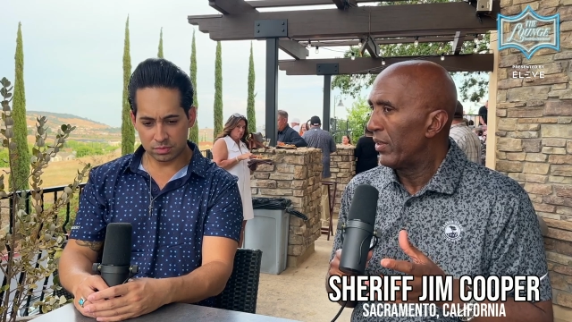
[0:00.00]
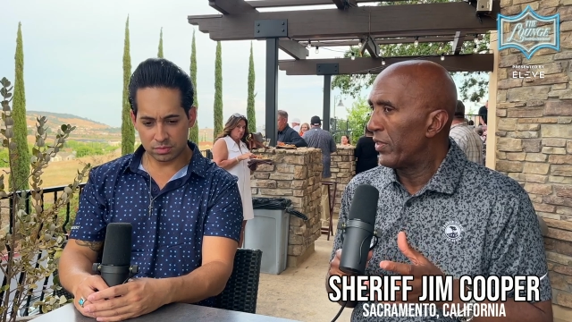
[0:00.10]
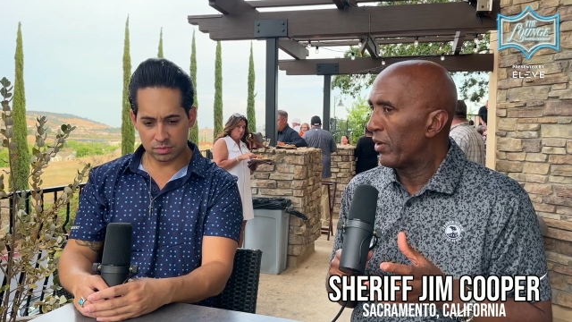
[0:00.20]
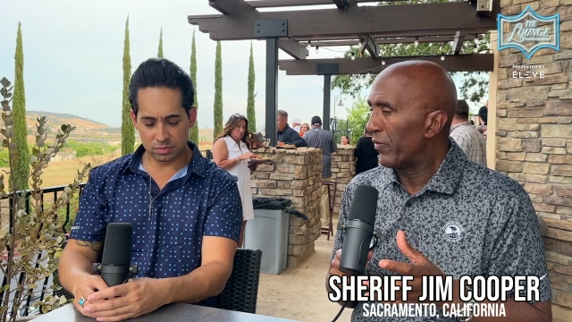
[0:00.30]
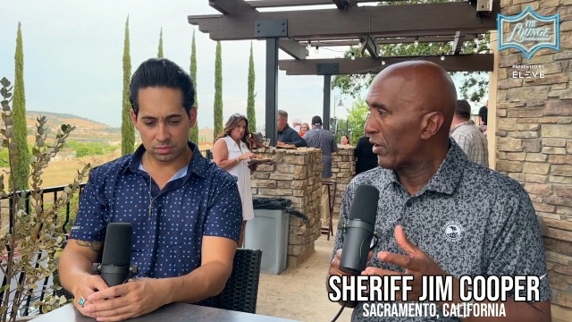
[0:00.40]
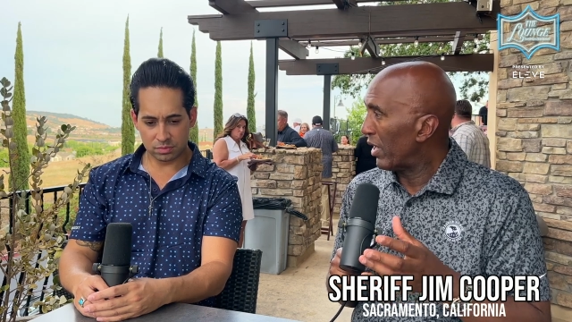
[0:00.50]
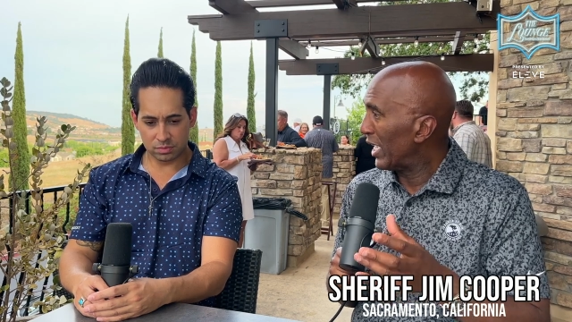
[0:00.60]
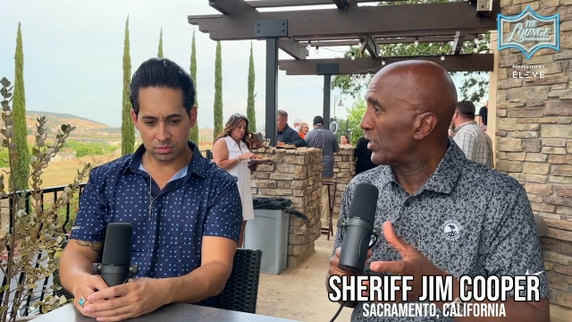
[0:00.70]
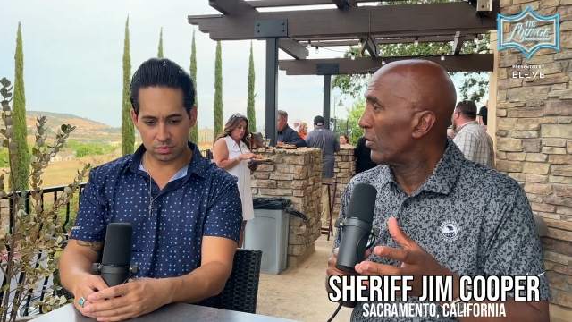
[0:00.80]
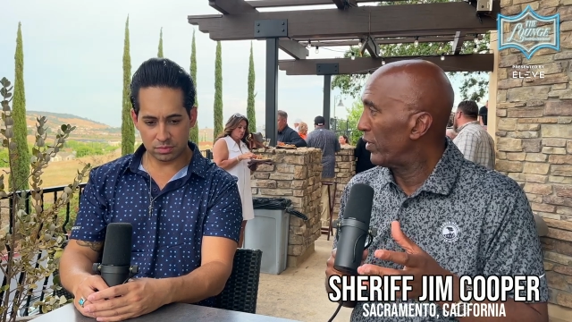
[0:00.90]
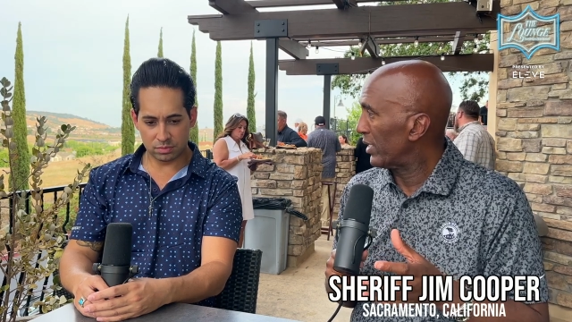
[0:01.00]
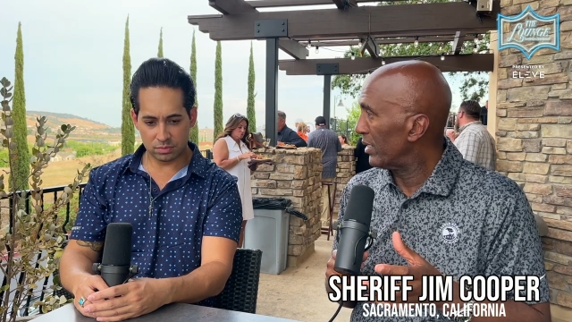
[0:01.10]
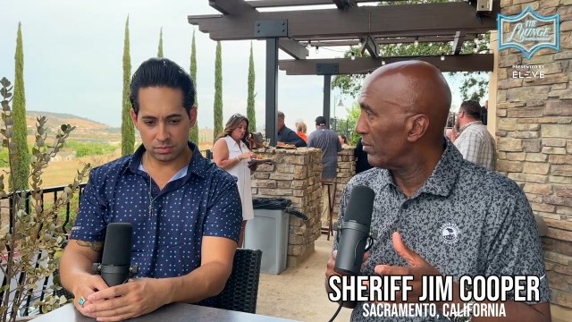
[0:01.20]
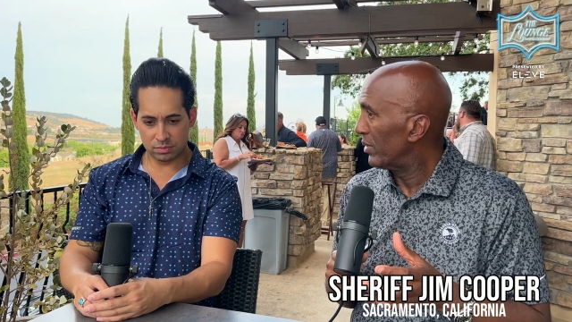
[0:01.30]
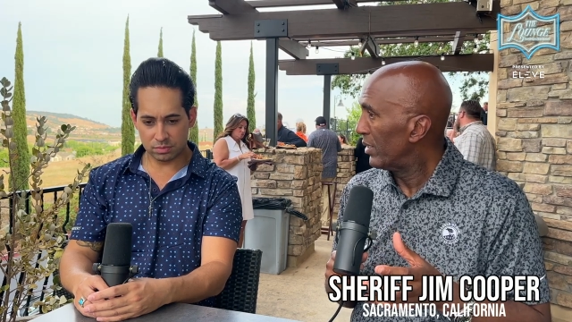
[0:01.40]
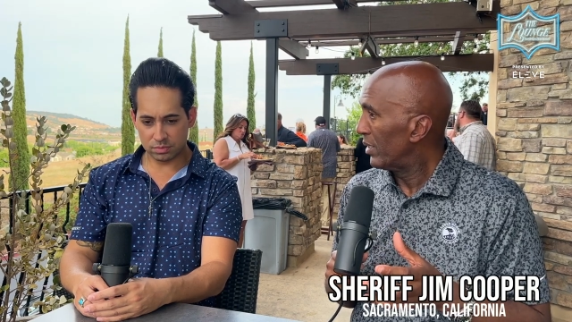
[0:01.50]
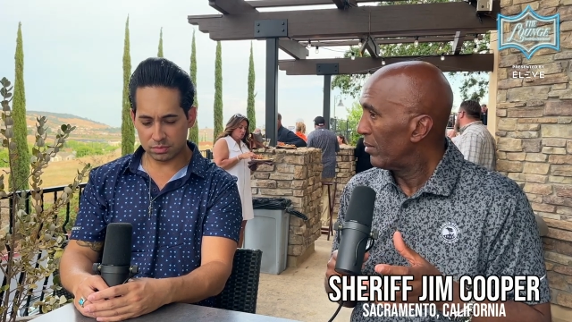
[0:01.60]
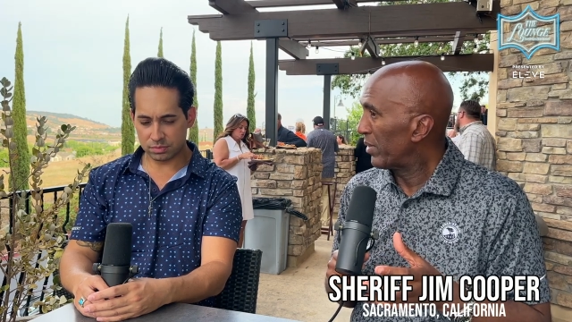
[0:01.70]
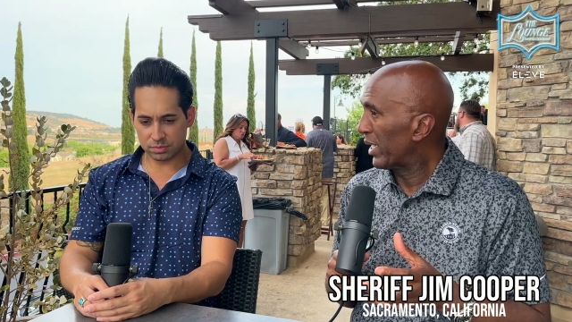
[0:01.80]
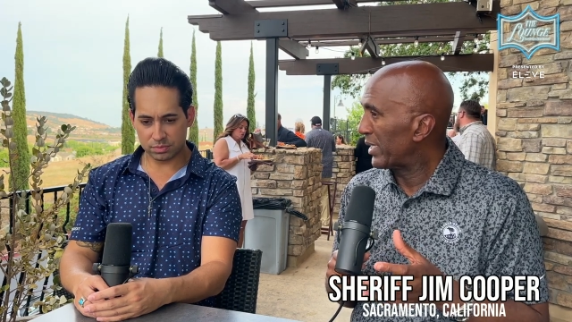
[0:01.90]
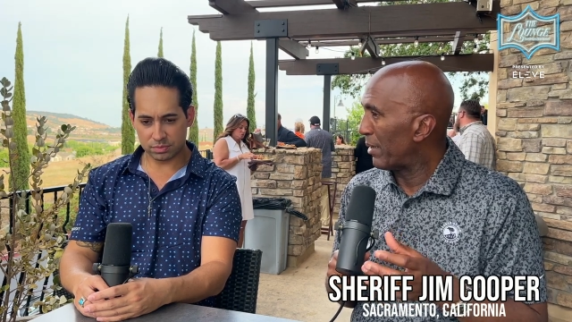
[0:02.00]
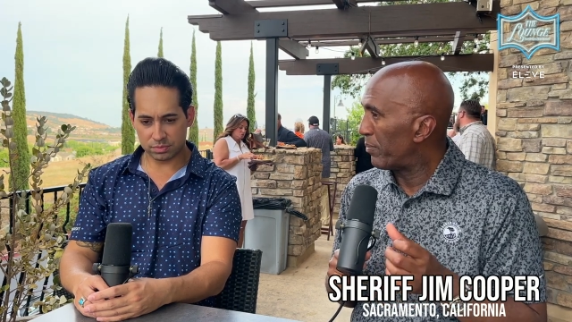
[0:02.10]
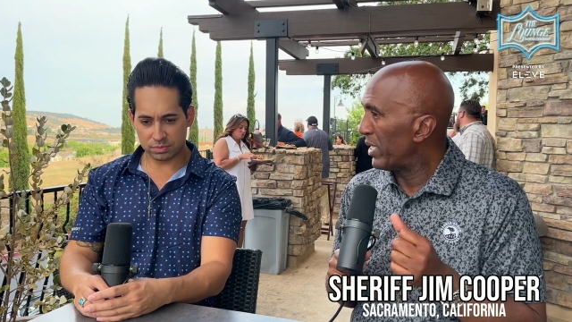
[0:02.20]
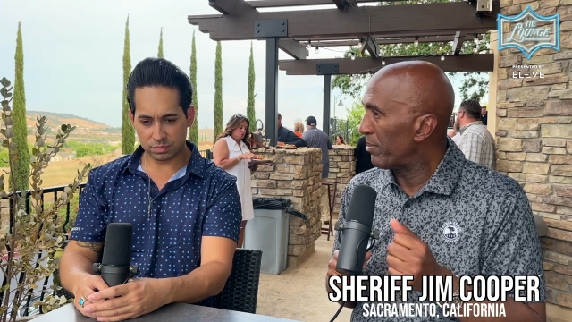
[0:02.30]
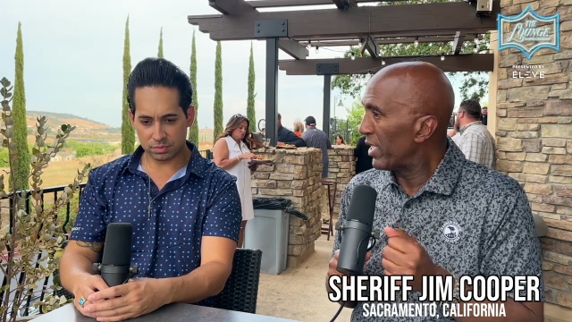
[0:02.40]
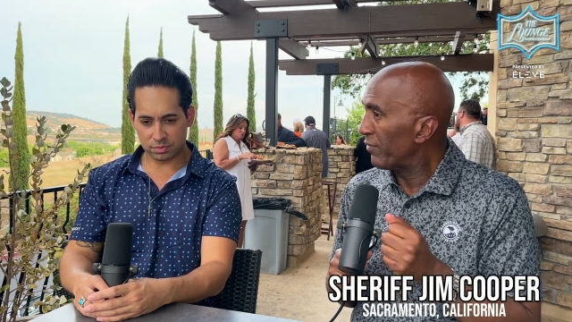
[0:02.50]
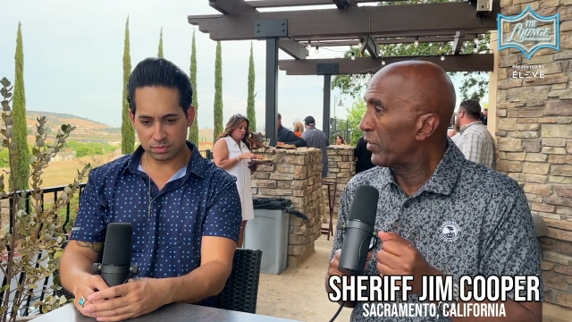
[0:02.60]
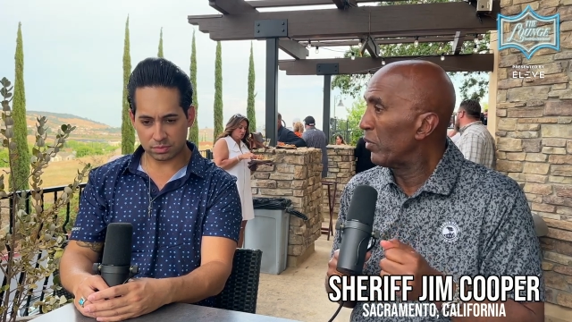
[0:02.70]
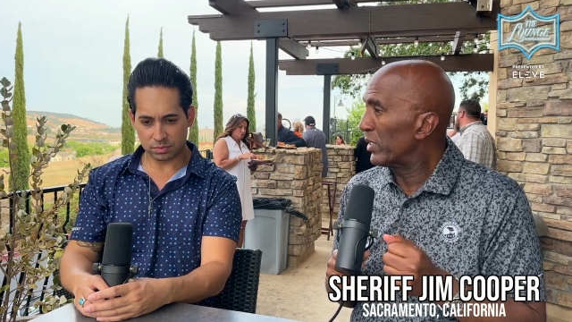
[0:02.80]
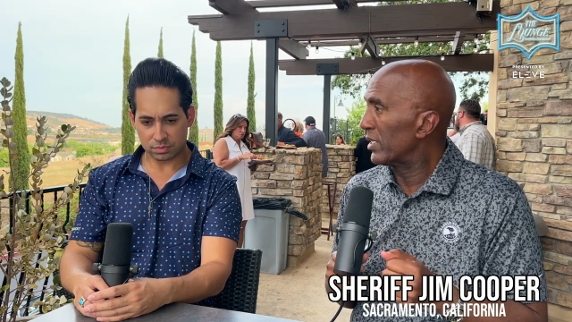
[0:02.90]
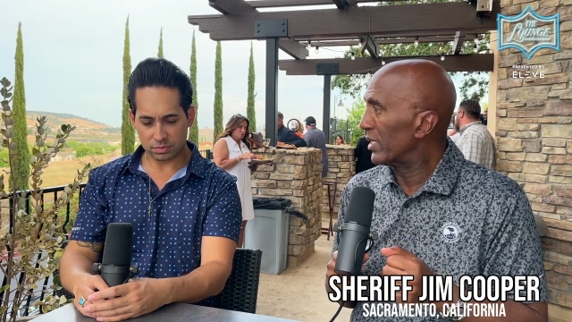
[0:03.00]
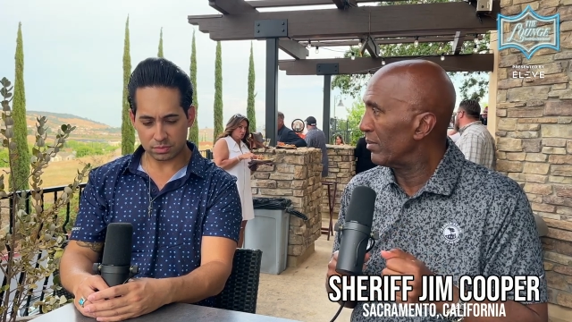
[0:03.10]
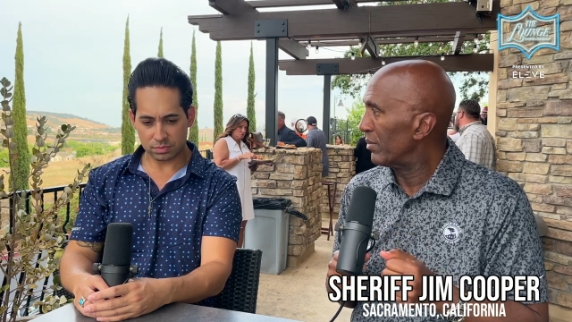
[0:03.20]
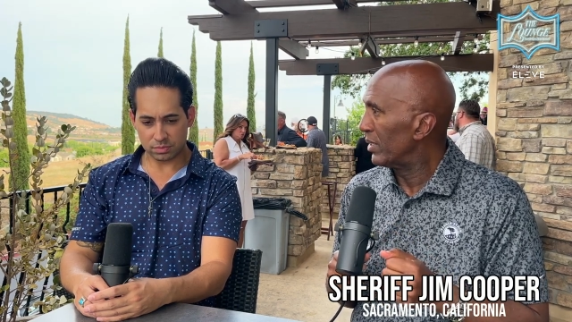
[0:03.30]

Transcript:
Speaker 1: they're a hostile victim because that pimp influences them.